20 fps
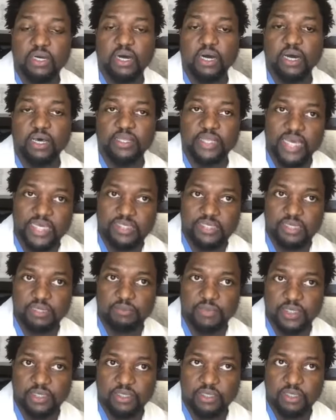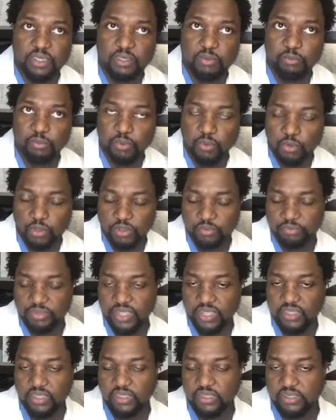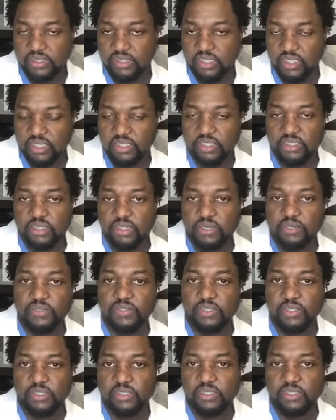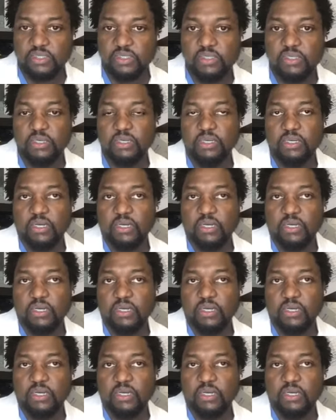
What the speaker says: And that's going to be important because these nurses